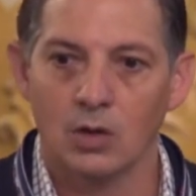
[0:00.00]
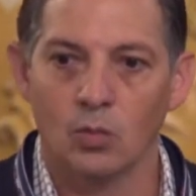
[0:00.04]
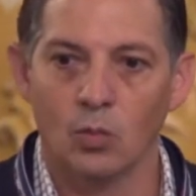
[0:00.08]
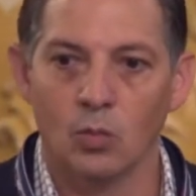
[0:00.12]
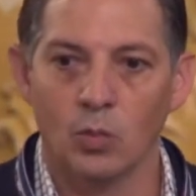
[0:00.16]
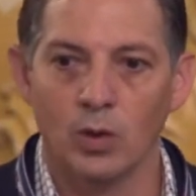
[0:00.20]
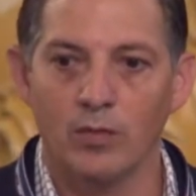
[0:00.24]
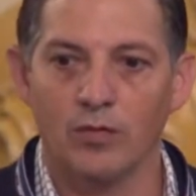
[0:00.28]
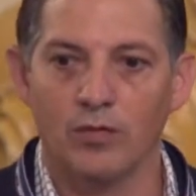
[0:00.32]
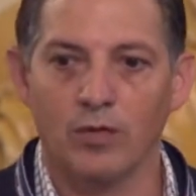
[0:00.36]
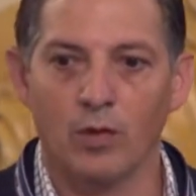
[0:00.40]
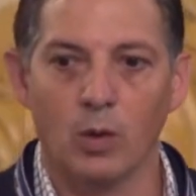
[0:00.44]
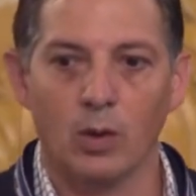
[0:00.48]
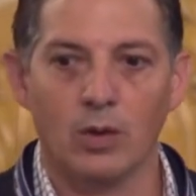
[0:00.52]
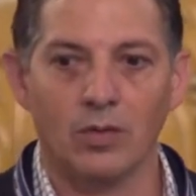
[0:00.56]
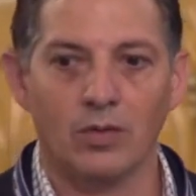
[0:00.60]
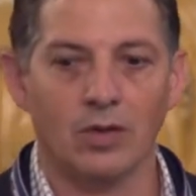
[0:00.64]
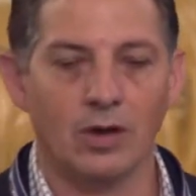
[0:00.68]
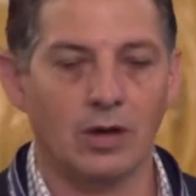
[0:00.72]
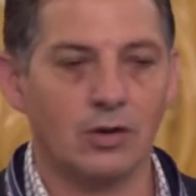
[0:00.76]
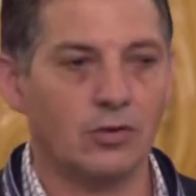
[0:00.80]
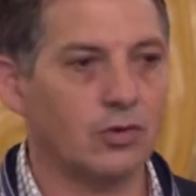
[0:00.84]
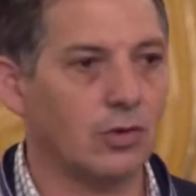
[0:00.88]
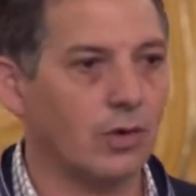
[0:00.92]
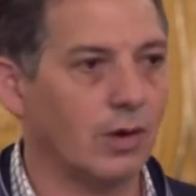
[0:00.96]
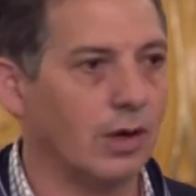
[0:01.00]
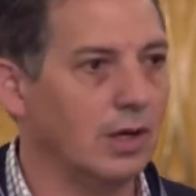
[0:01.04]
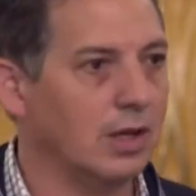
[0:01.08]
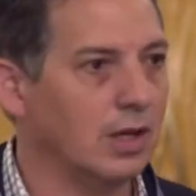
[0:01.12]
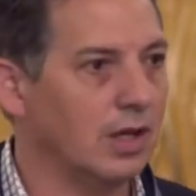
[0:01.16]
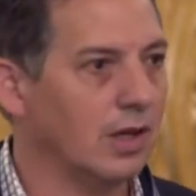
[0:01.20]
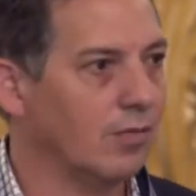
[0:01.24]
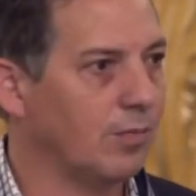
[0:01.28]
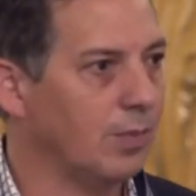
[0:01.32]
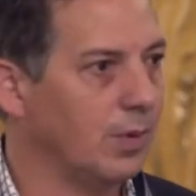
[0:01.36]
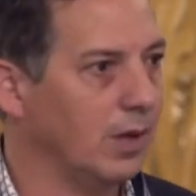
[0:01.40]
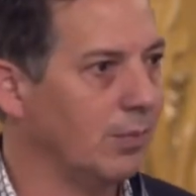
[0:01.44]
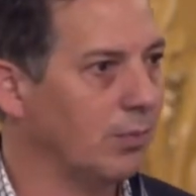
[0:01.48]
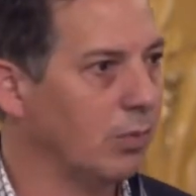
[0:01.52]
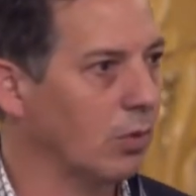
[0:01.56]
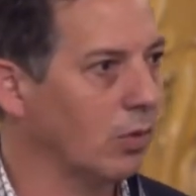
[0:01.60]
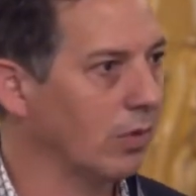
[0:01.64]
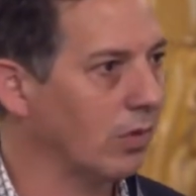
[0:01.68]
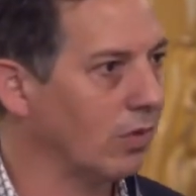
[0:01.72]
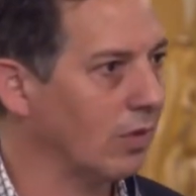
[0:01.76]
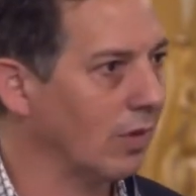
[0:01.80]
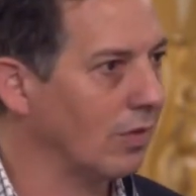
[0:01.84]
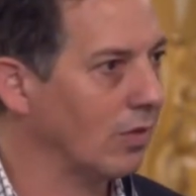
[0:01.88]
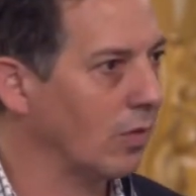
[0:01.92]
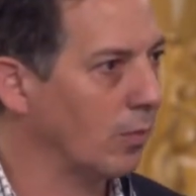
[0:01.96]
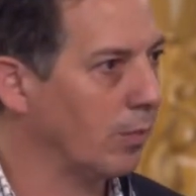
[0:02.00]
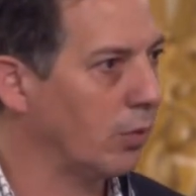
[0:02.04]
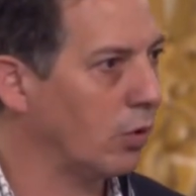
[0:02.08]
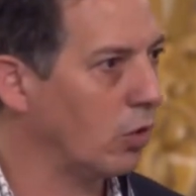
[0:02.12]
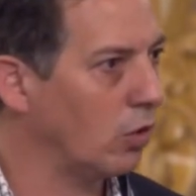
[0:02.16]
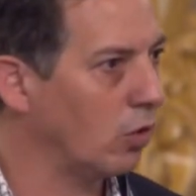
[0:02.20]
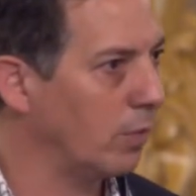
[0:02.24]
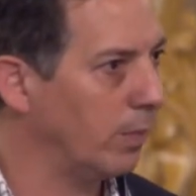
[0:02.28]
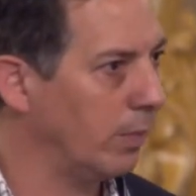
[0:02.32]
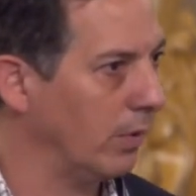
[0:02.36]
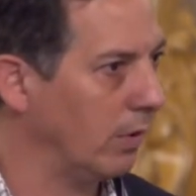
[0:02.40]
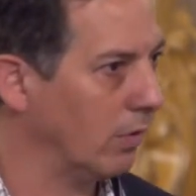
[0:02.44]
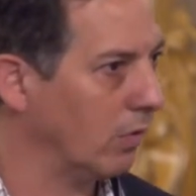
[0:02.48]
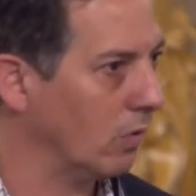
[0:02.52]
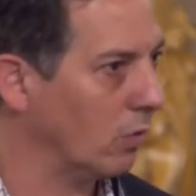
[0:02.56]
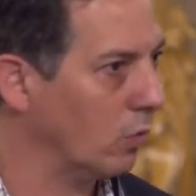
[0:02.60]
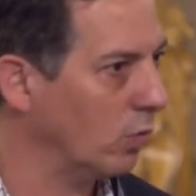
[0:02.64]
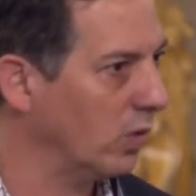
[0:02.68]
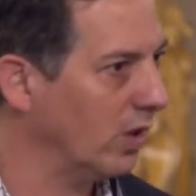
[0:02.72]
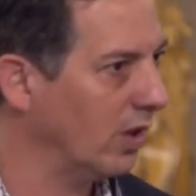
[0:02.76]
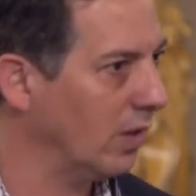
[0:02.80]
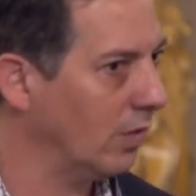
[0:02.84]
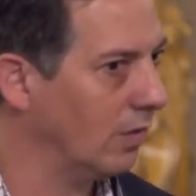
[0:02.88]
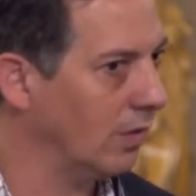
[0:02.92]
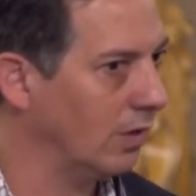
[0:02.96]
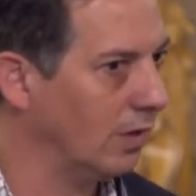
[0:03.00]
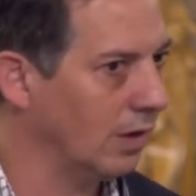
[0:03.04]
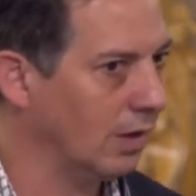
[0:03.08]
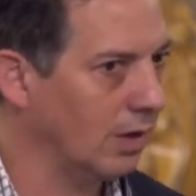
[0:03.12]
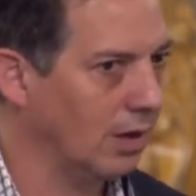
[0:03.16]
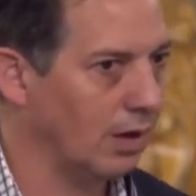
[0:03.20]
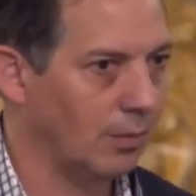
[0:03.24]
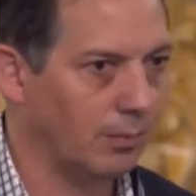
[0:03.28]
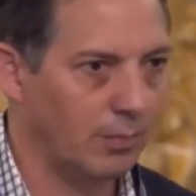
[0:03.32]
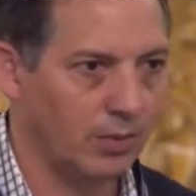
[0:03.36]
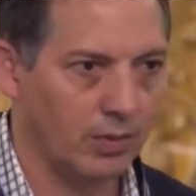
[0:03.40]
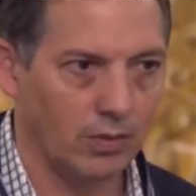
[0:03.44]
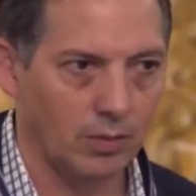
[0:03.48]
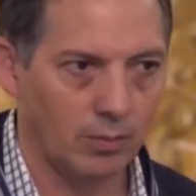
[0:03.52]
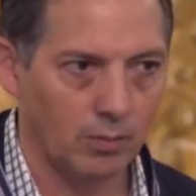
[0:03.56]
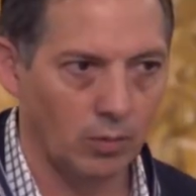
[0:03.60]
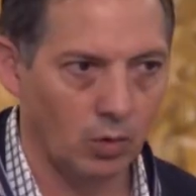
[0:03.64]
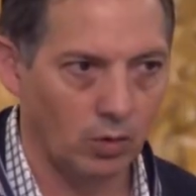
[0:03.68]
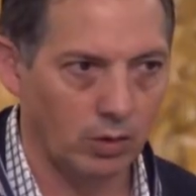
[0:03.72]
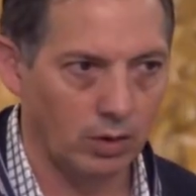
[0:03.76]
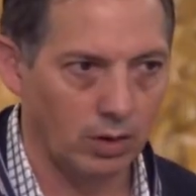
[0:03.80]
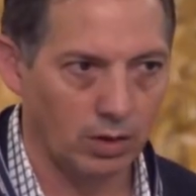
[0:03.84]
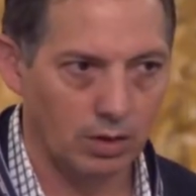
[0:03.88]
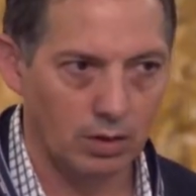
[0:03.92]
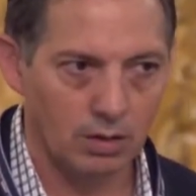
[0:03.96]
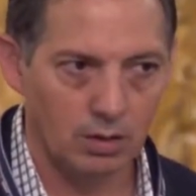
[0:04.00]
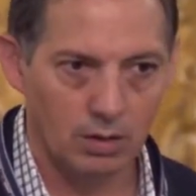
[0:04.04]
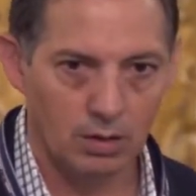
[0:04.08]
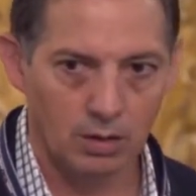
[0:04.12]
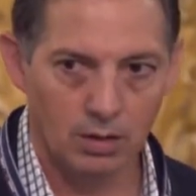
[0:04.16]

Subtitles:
We focus on trying to give people a sense of purpose, a reason to get up in the morning.